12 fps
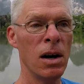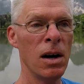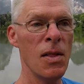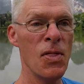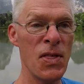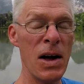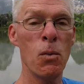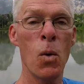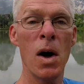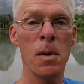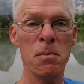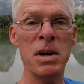they
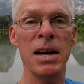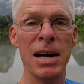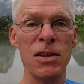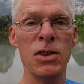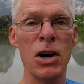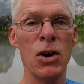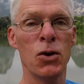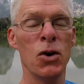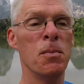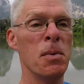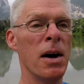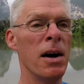want me in their
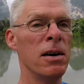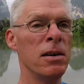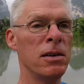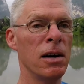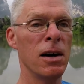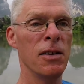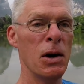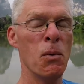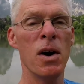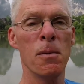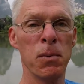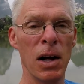group, and they
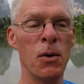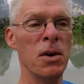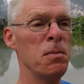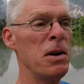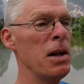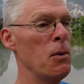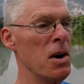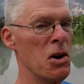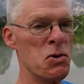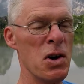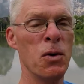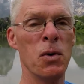want to play with me, they want
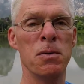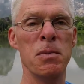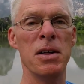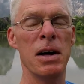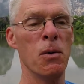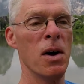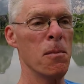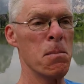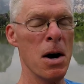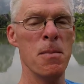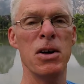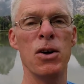to drink with me, they want to
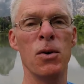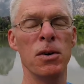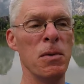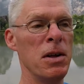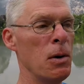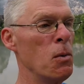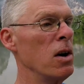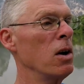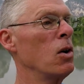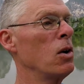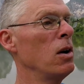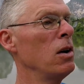barbecue with me, they want
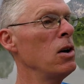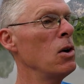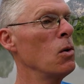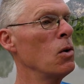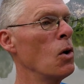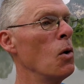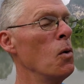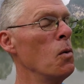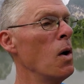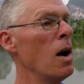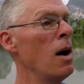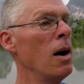to, you know,
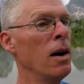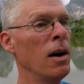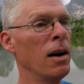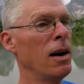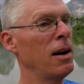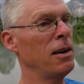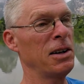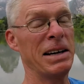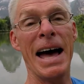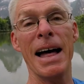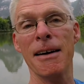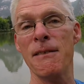go
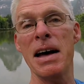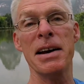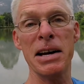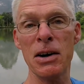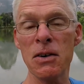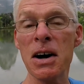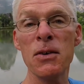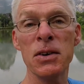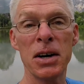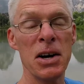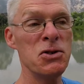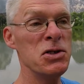gallivanting around
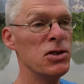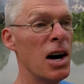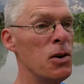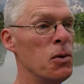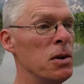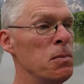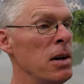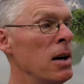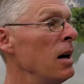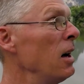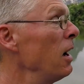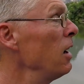the countryside with me.
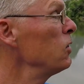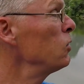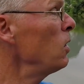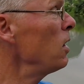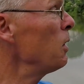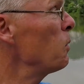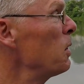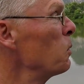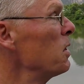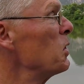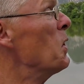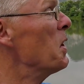And it's sort of like what
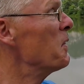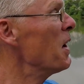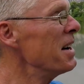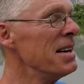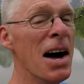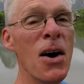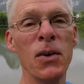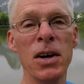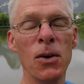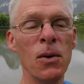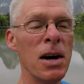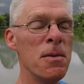we're doing right now,
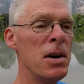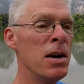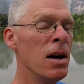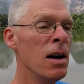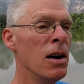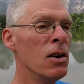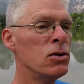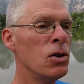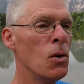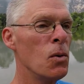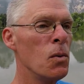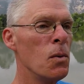you know what I mean?
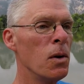So,